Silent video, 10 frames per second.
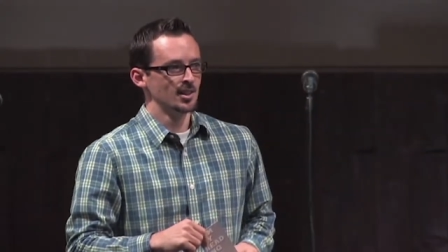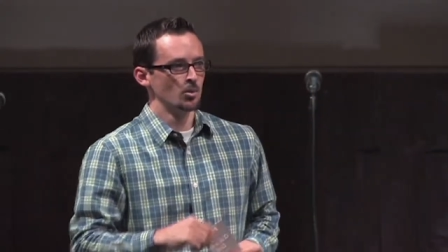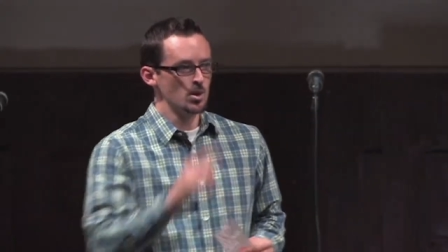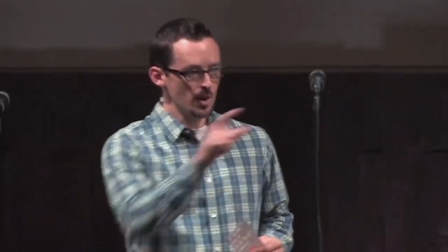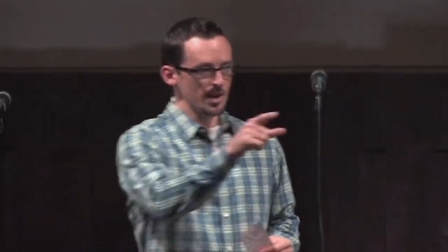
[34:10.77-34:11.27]

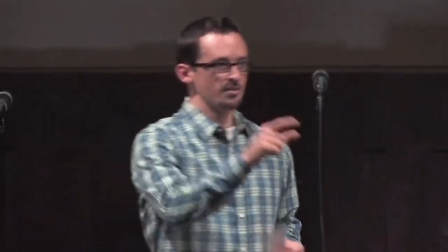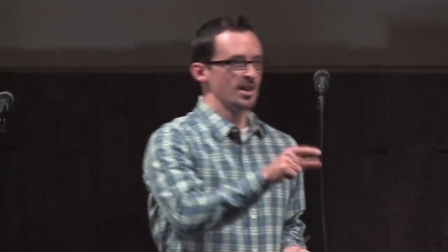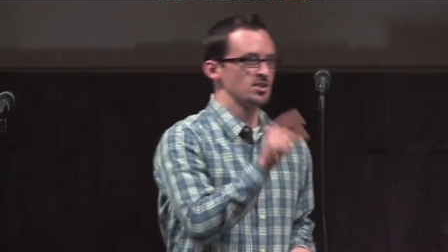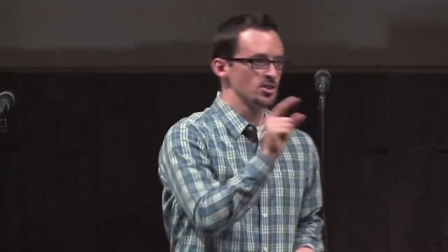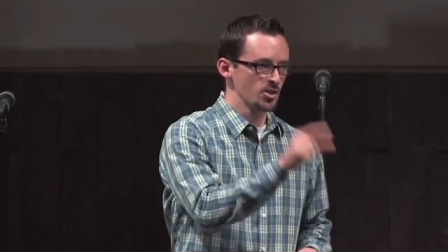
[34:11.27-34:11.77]
We want to
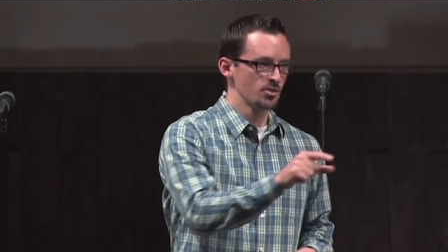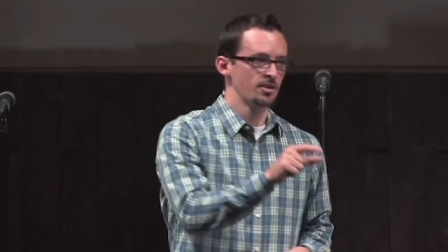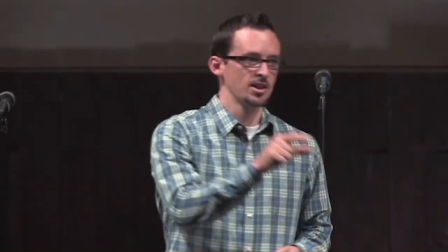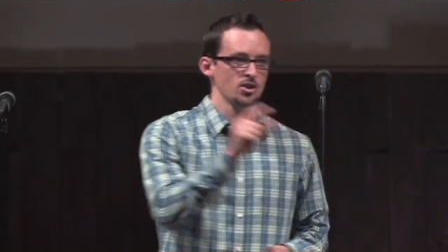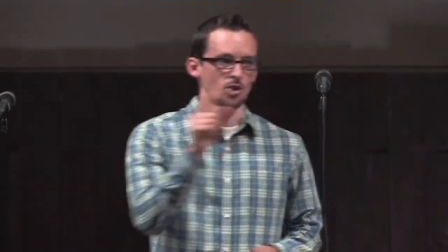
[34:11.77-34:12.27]
invest in your
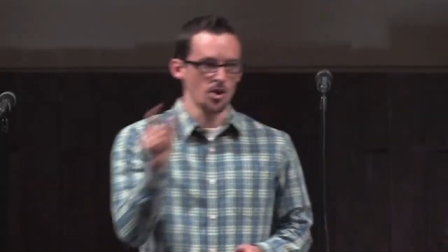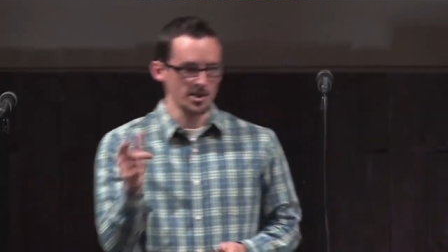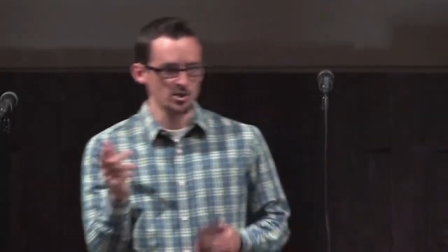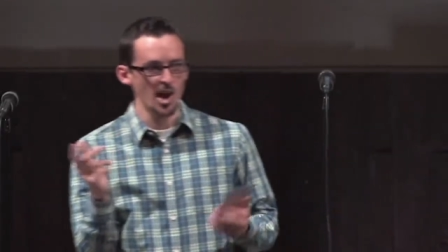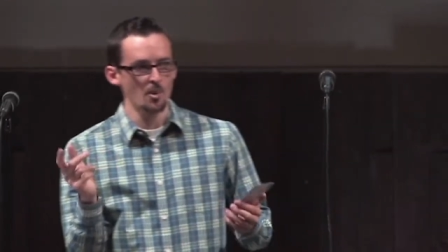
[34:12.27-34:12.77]
faith growing.
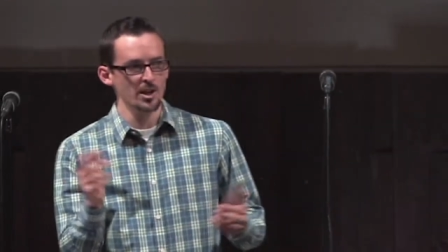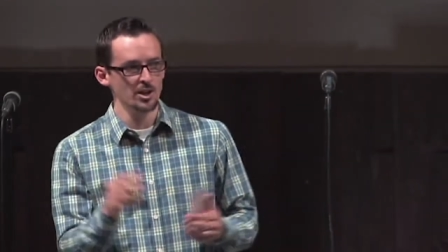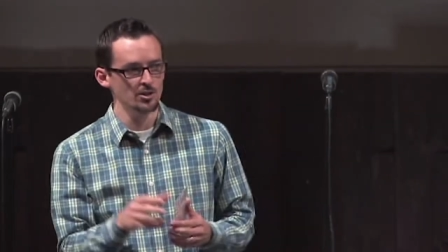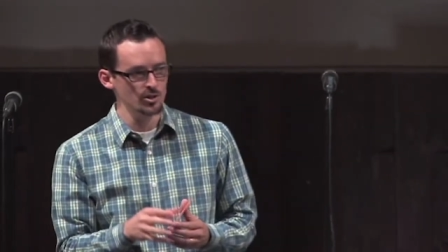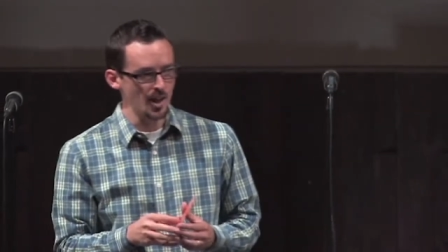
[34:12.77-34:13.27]
So, how are we going
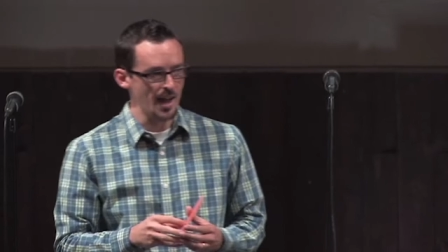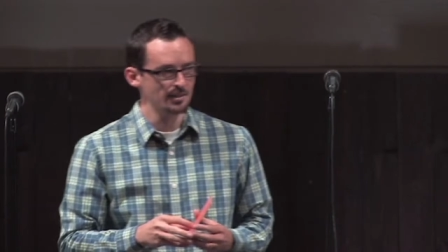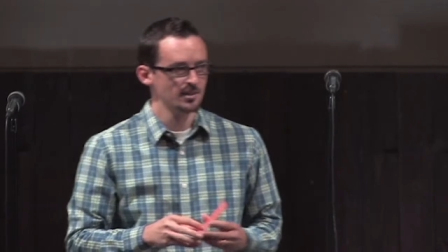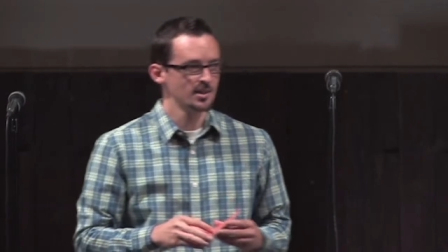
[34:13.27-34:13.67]
to do that?